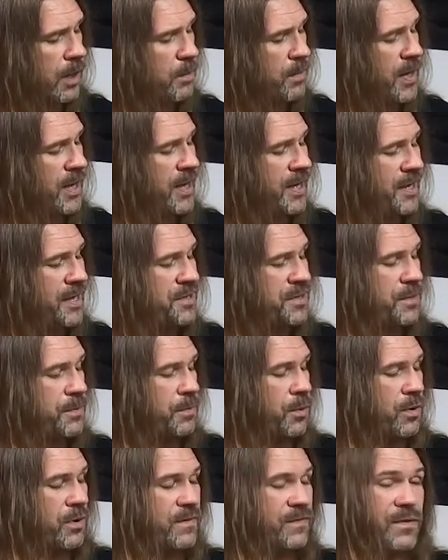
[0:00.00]
But it is
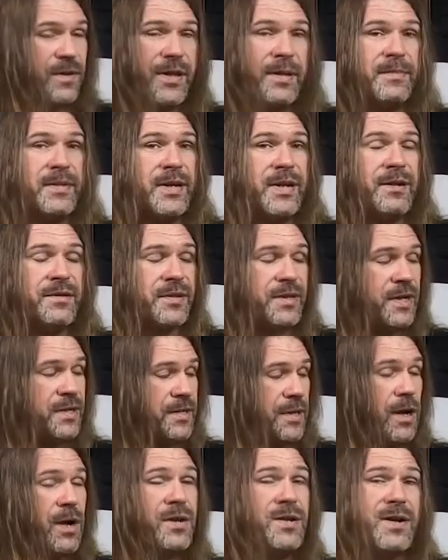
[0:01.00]
important for them to use it. It's
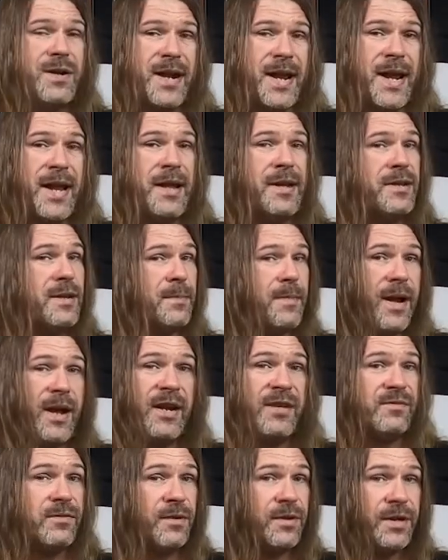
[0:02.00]
on your hand, you might
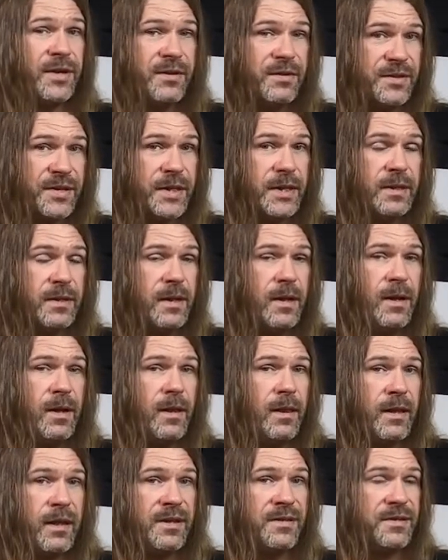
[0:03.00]
as well use it,
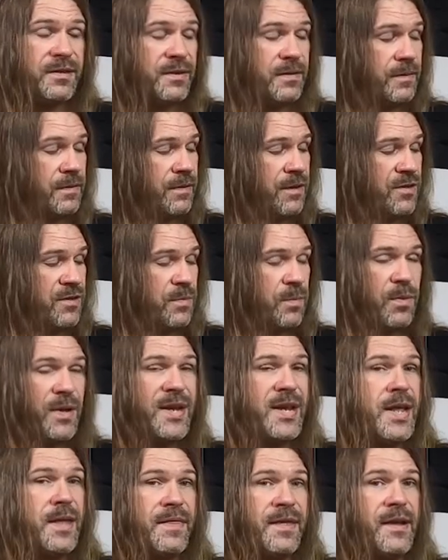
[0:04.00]
because there's
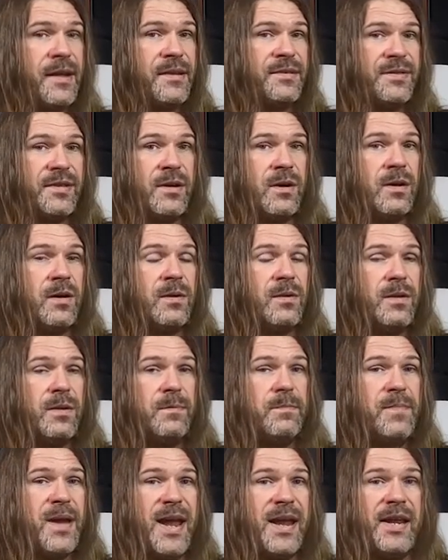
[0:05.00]
plenty of things that are
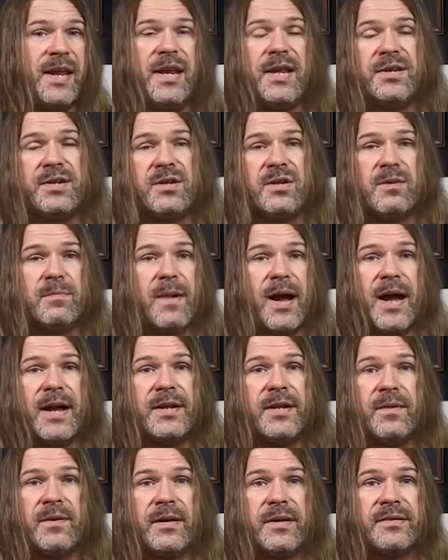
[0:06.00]
made easier by
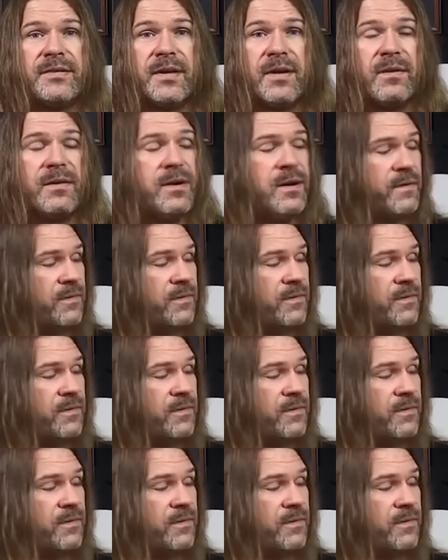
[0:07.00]
doing so.